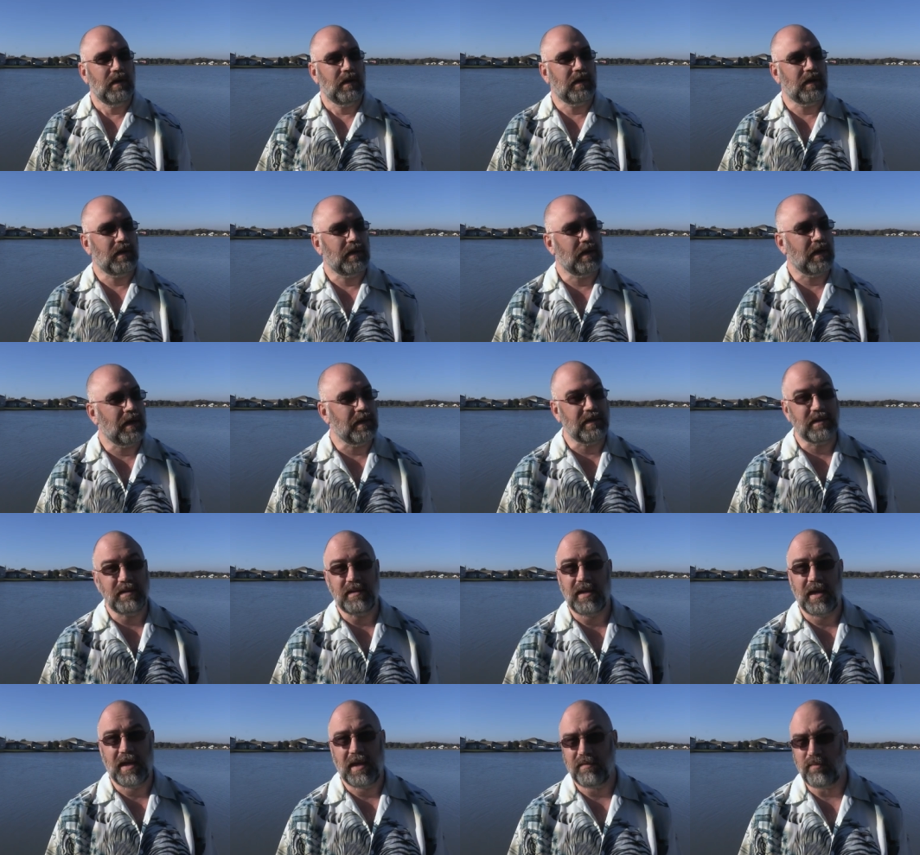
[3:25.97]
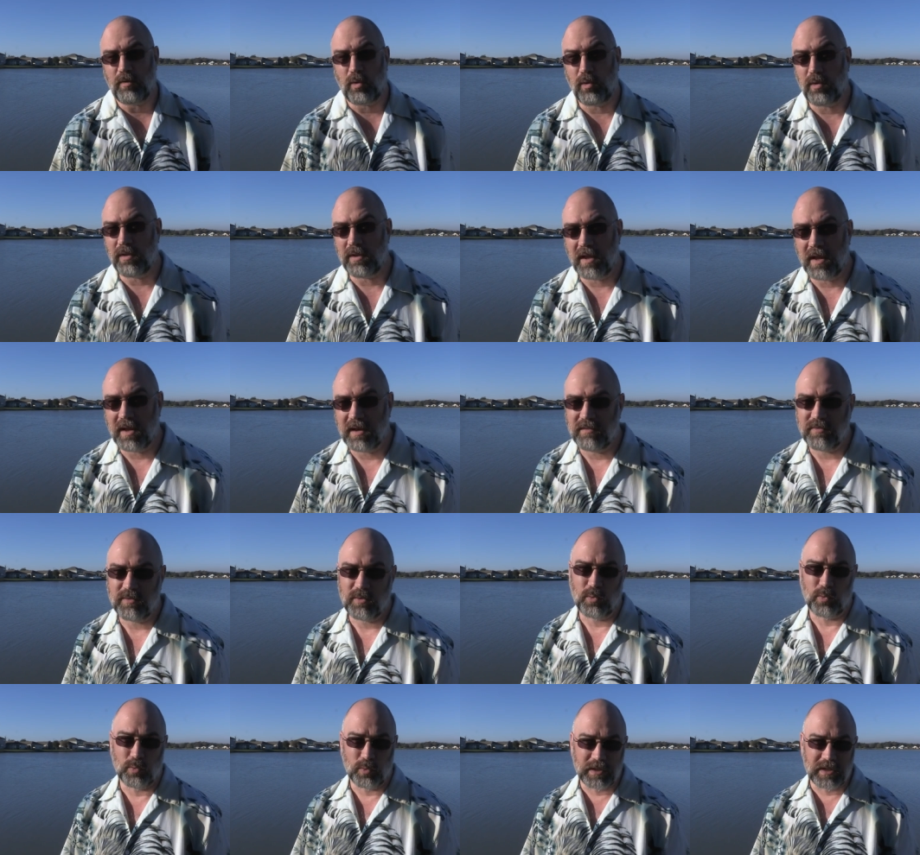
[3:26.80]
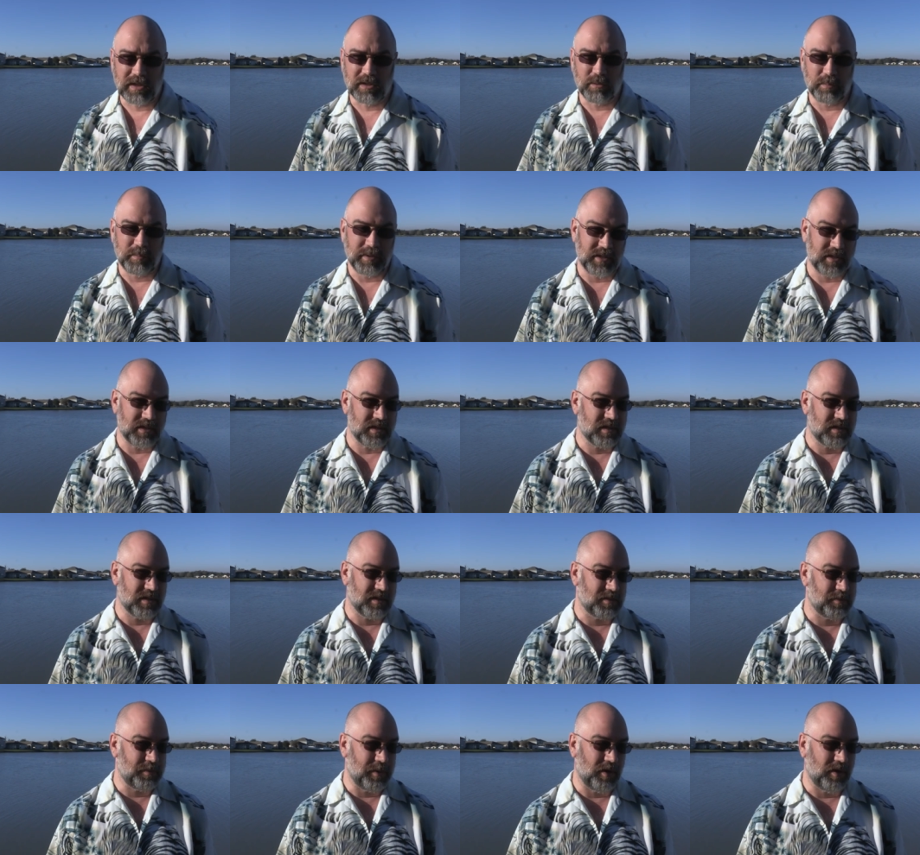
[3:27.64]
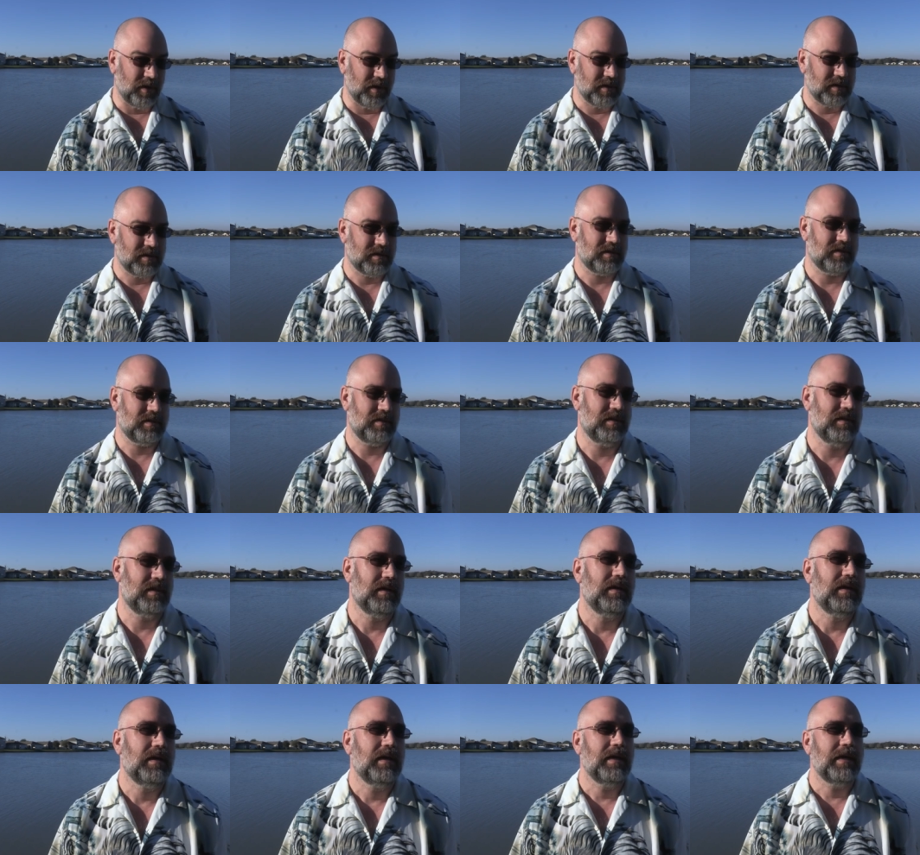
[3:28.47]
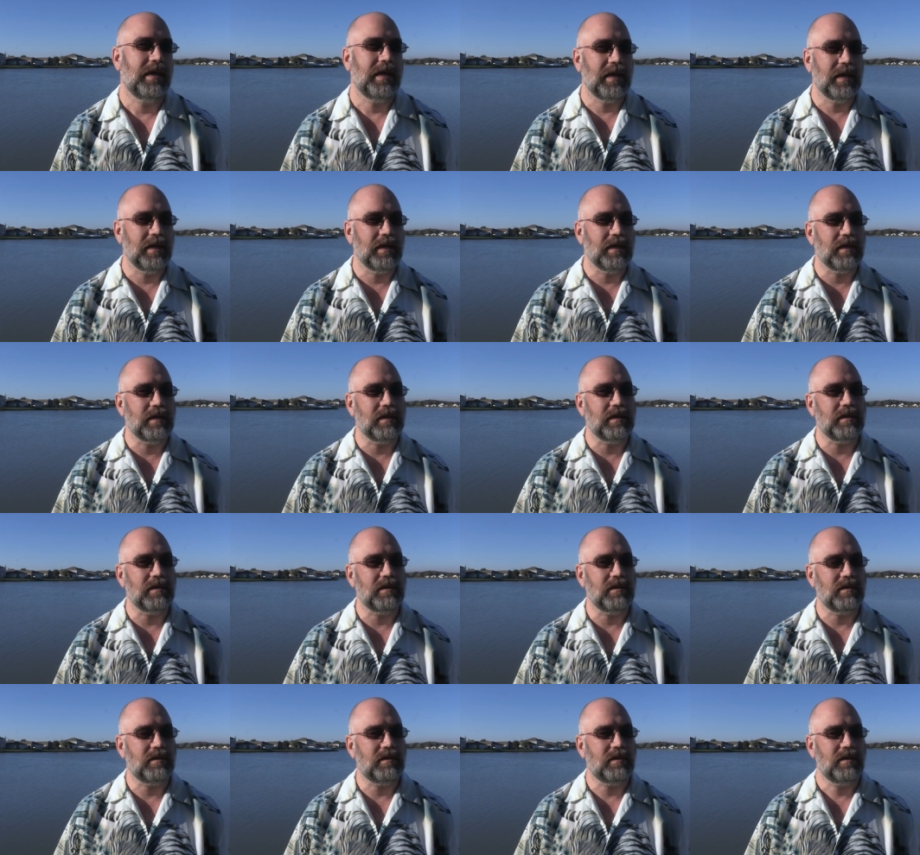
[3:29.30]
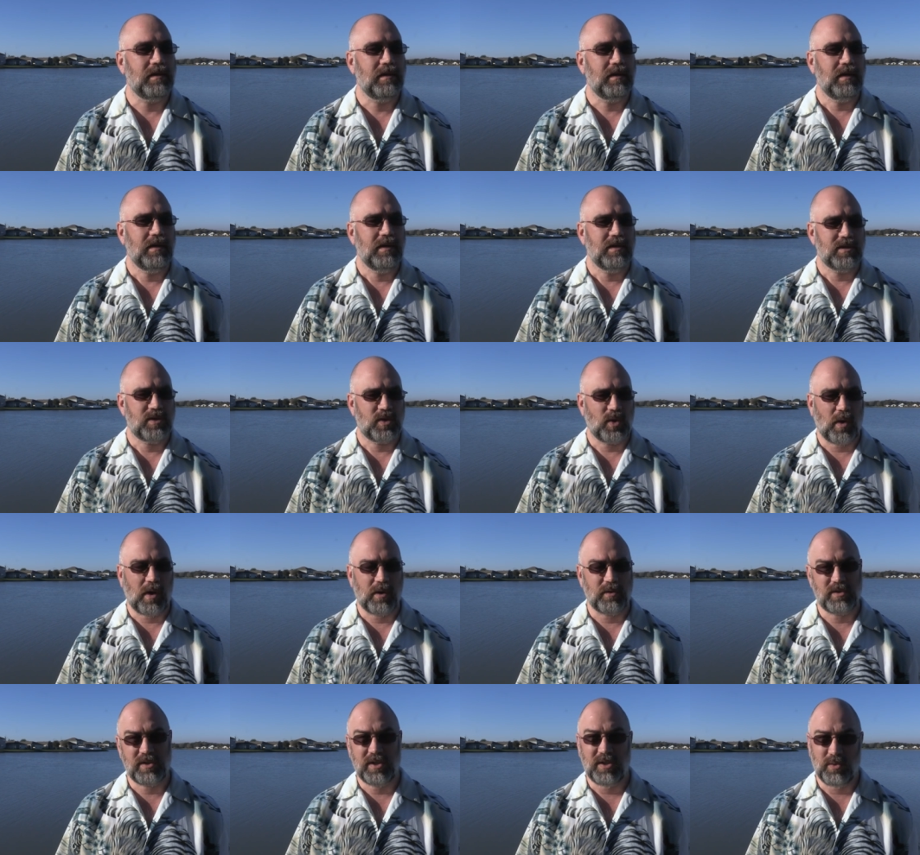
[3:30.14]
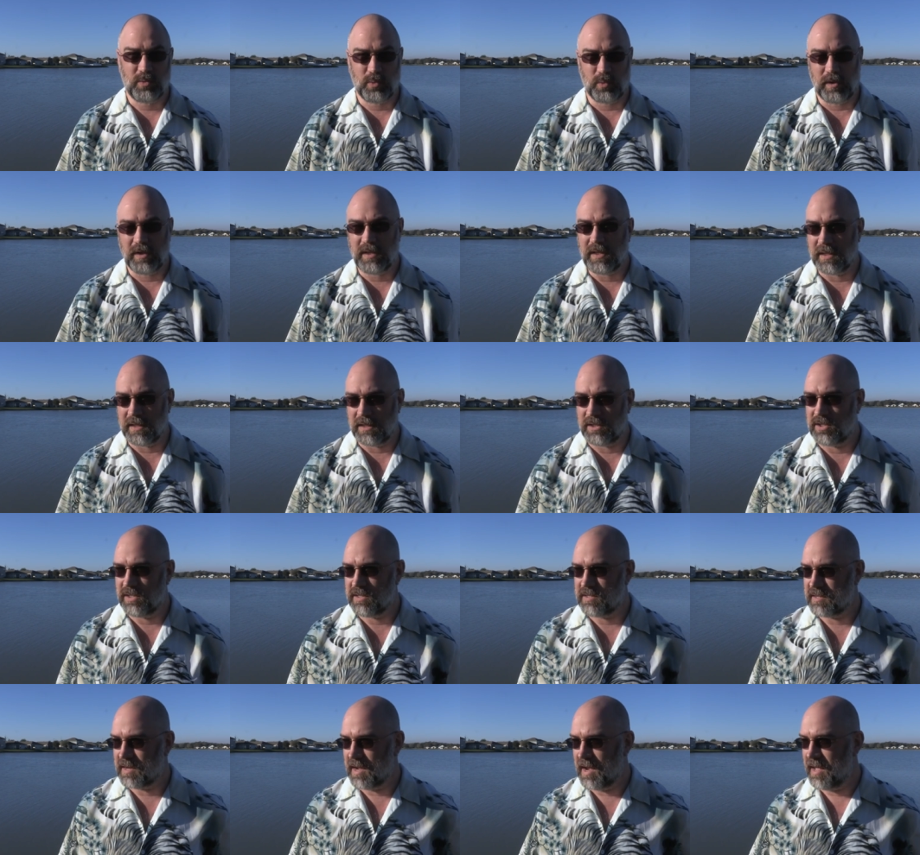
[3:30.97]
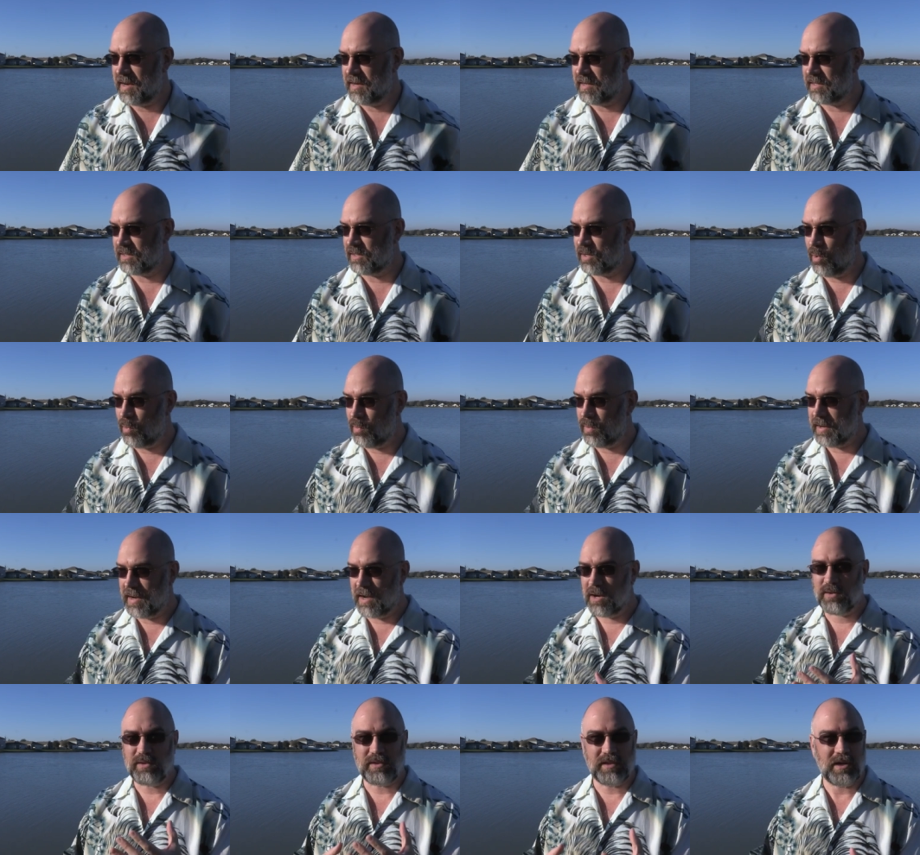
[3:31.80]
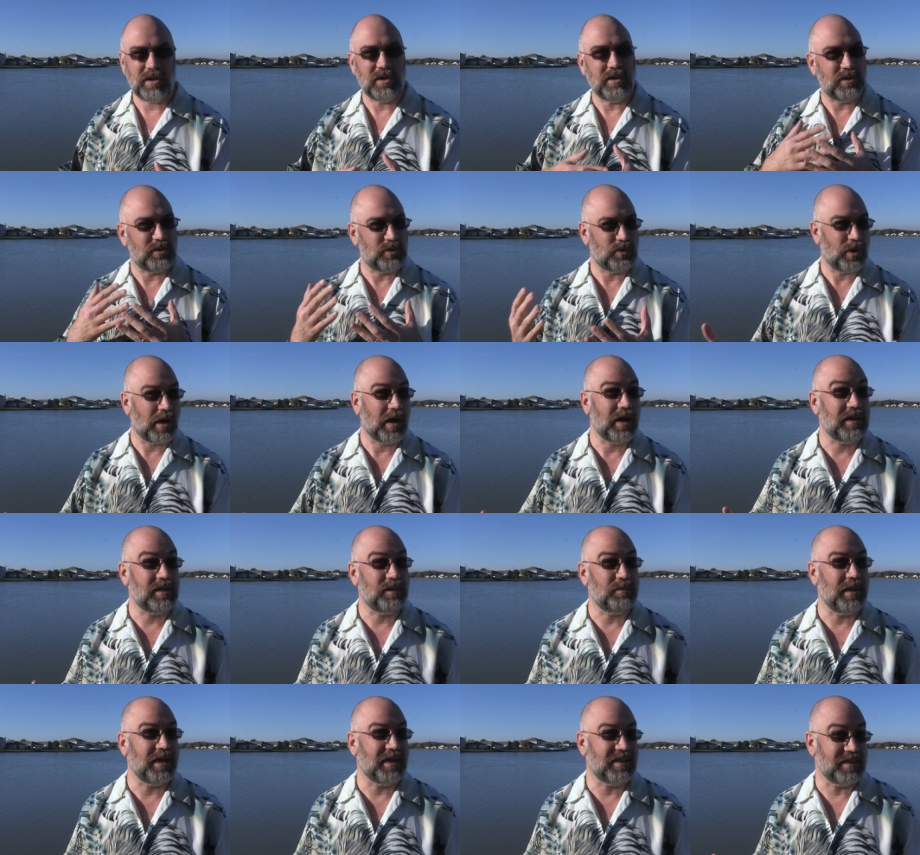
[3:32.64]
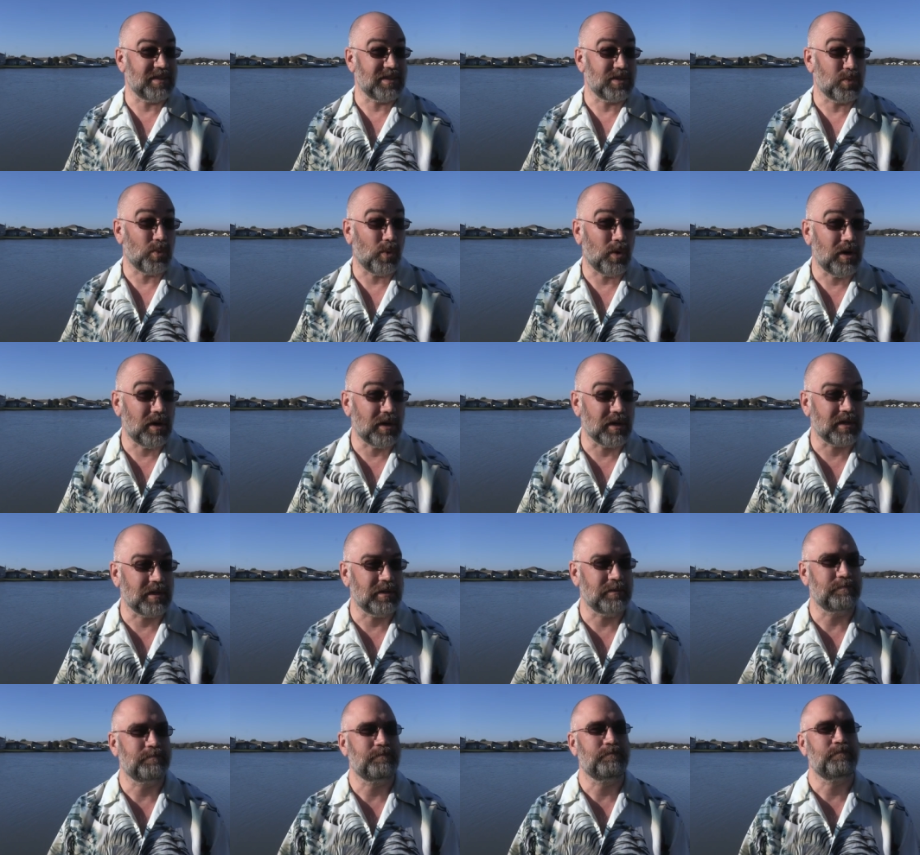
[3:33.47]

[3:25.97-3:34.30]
uh, I didn't have a whole lot of real business experience and so I was just really just kind of going out there and trying to make this work